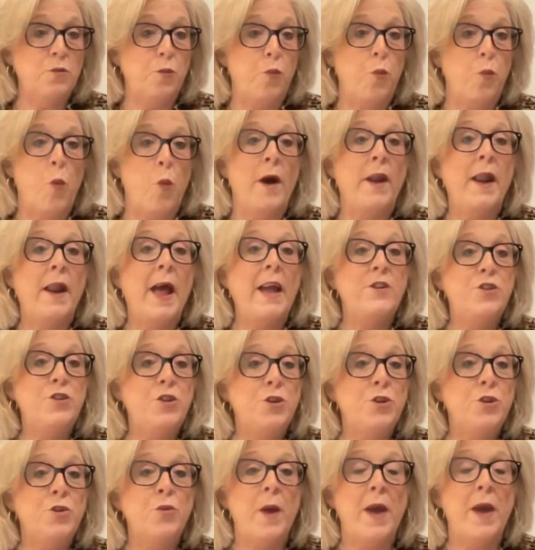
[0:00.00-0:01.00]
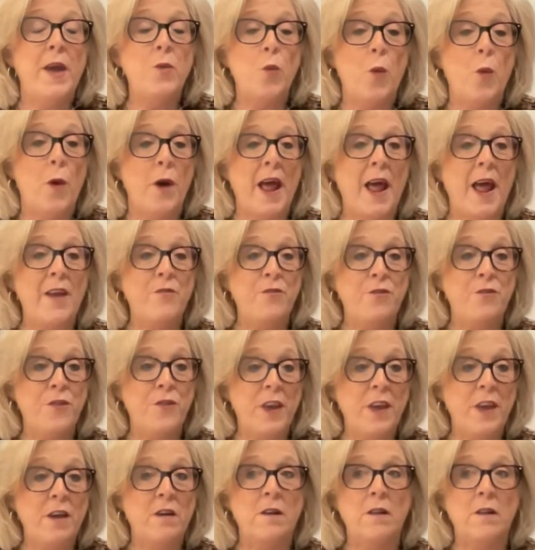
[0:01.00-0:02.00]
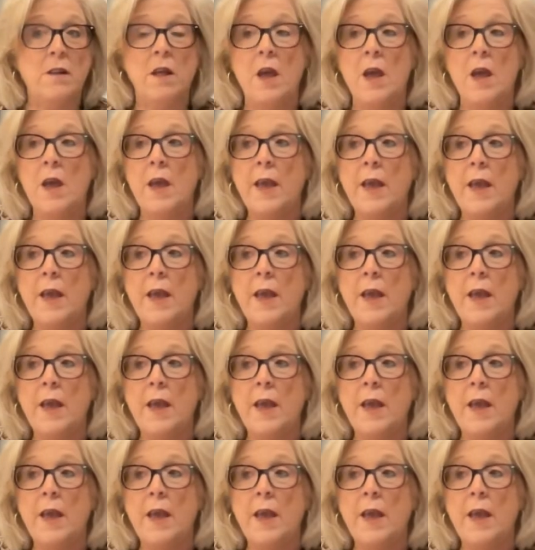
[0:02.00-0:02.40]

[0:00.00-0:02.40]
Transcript: what I do and what I feel